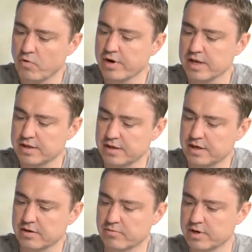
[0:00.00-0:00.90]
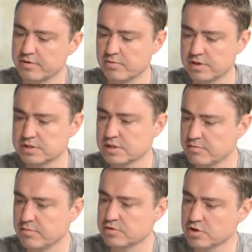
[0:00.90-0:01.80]
walking there where, where
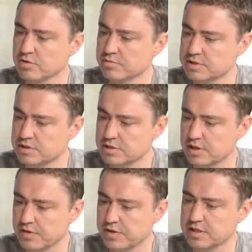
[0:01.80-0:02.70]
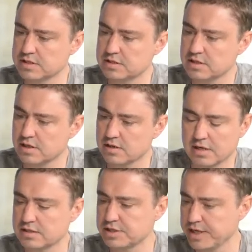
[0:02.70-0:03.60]
some autonomous uh, things uh,
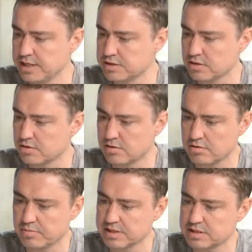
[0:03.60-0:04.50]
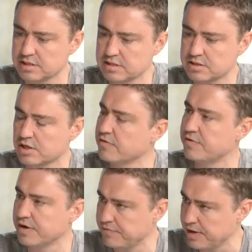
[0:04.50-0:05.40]
like trains or, or buses drive
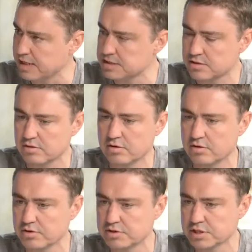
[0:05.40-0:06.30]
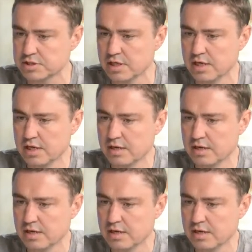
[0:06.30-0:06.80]
very fast, or, or you just,